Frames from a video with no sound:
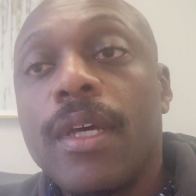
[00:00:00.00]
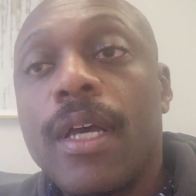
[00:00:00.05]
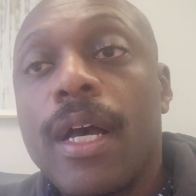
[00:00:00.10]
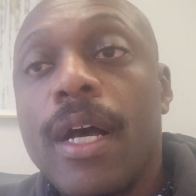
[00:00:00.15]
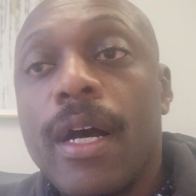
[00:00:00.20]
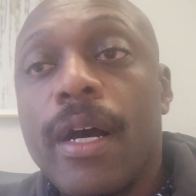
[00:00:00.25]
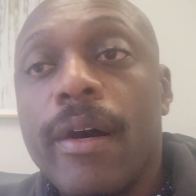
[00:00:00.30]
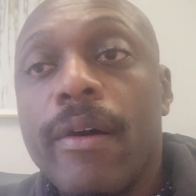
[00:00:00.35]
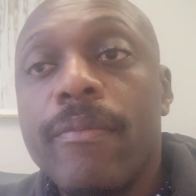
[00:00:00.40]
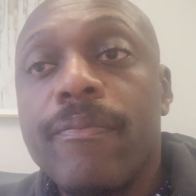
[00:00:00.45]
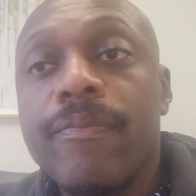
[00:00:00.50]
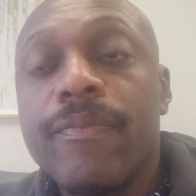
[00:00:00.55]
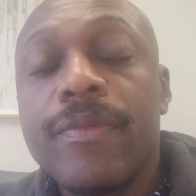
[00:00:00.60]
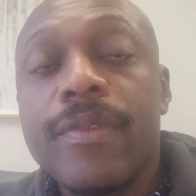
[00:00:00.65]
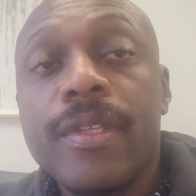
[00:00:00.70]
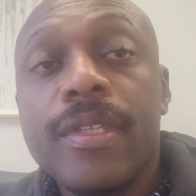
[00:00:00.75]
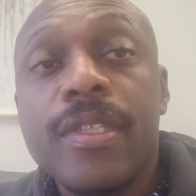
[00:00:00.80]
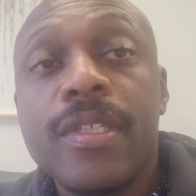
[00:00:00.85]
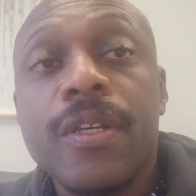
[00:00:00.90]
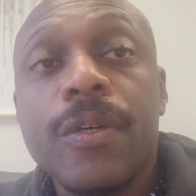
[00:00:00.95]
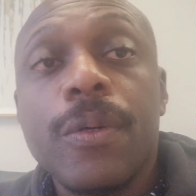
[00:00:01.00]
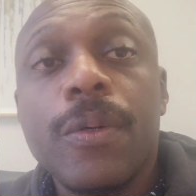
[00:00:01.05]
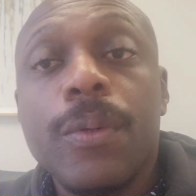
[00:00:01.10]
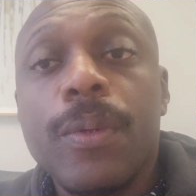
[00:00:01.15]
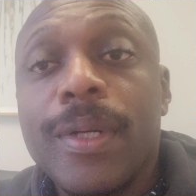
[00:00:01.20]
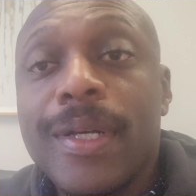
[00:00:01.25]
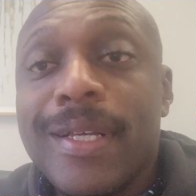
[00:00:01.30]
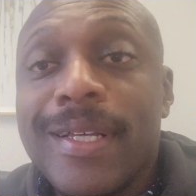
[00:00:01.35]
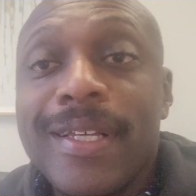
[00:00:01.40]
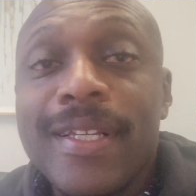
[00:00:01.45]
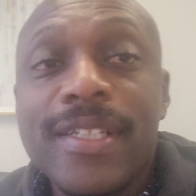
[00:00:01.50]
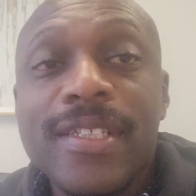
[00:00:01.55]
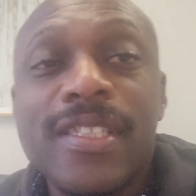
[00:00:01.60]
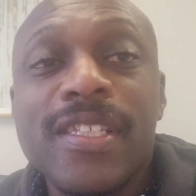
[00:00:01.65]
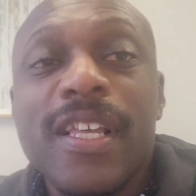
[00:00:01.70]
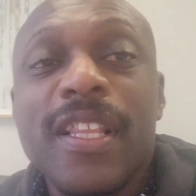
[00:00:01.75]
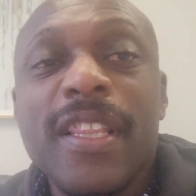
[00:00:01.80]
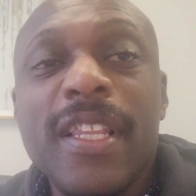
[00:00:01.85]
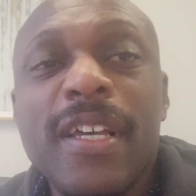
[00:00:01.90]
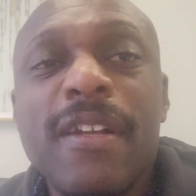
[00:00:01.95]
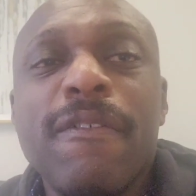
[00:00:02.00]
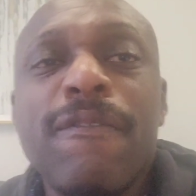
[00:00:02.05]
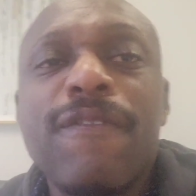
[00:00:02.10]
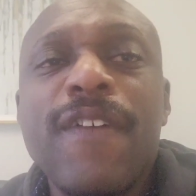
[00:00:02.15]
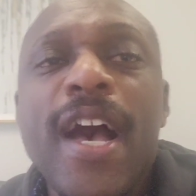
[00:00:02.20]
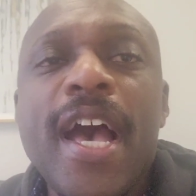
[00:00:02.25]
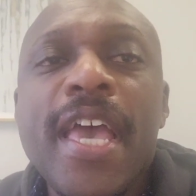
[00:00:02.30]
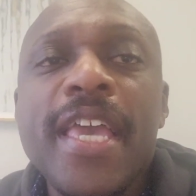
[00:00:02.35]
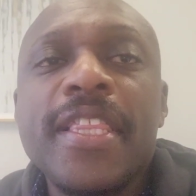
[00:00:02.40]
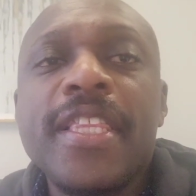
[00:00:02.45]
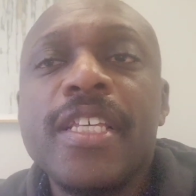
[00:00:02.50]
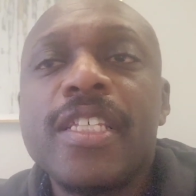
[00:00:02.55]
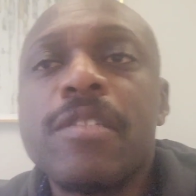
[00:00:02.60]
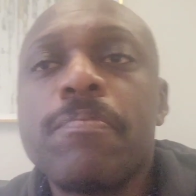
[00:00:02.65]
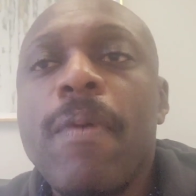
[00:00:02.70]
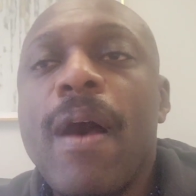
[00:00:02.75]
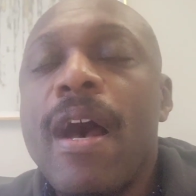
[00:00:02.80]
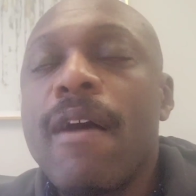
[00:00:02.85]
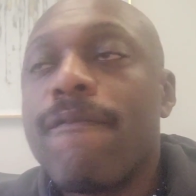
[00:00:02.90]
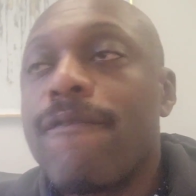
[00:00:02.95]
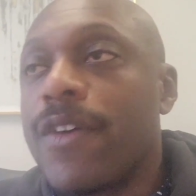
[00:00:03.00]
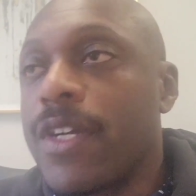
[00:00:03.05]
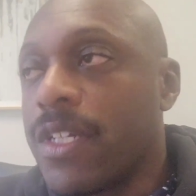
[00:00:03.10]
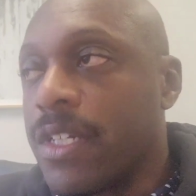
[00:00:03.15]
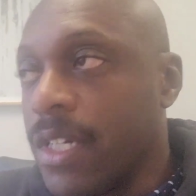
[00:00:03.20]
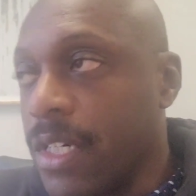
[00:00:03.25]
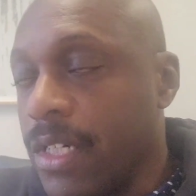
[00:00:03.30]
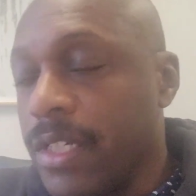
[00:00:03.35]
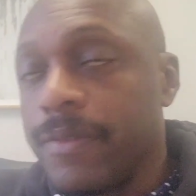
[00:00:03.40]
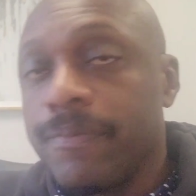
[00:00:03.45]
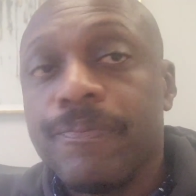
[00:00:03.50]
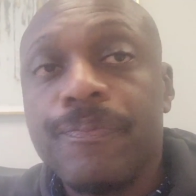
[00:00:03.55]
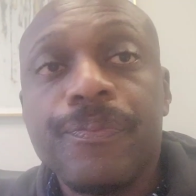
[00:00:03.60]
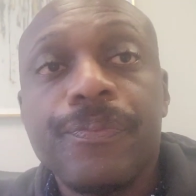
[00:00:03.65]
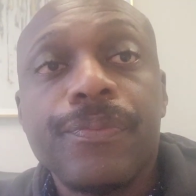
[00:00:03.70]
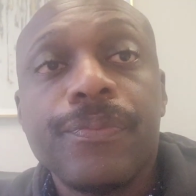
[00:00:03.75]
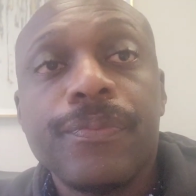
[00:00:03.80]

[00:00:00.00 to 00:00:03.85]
to solidifying his spot for good.